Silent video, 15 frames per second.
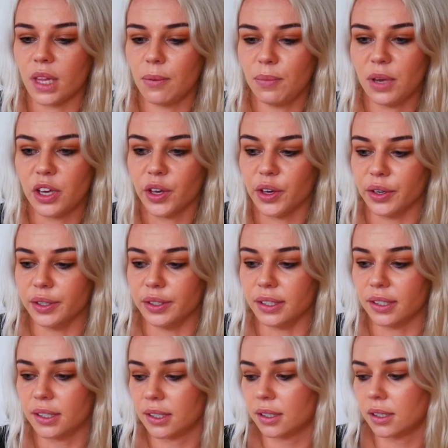
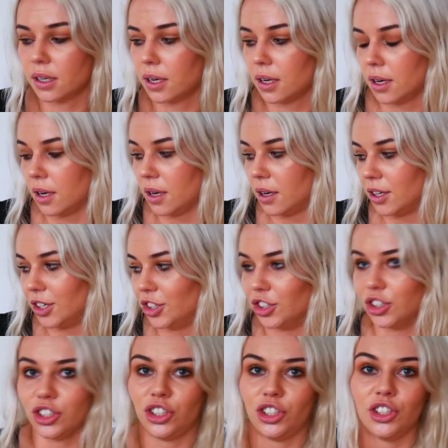because
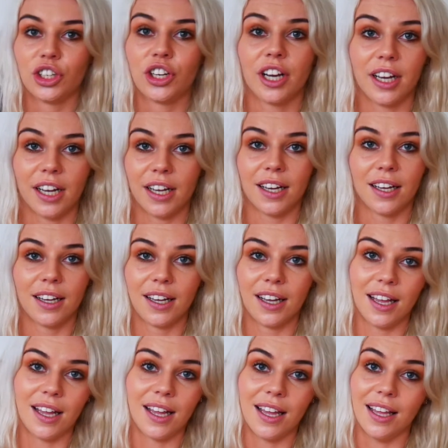sugar
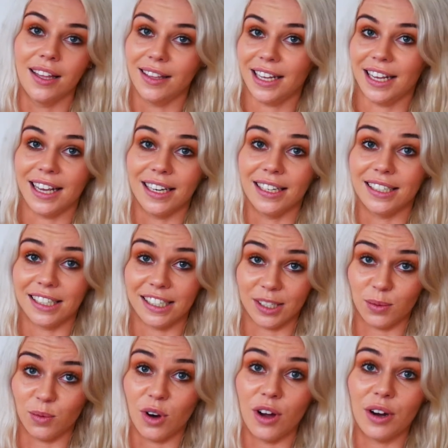in the end
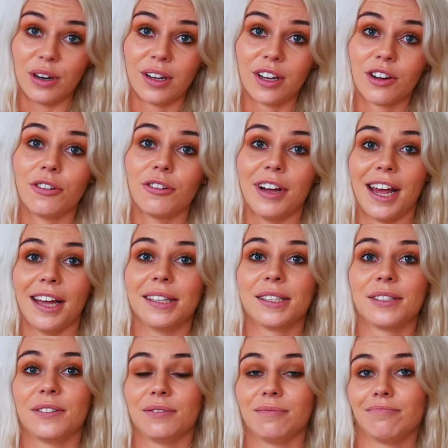is what
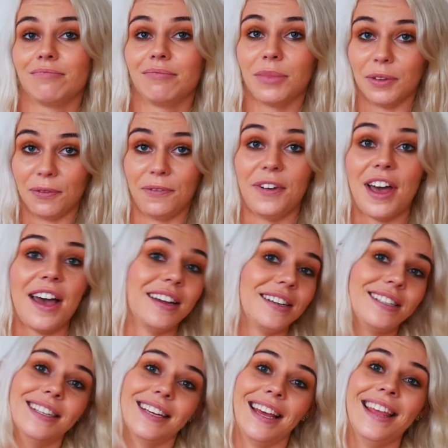creates the
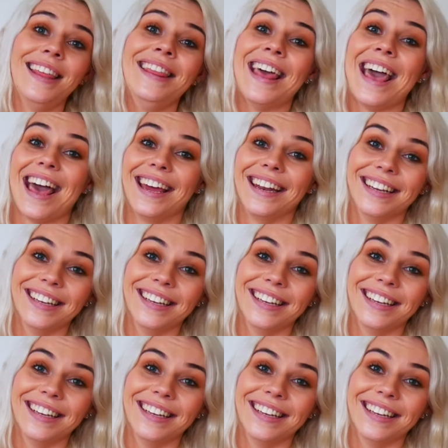fat, and that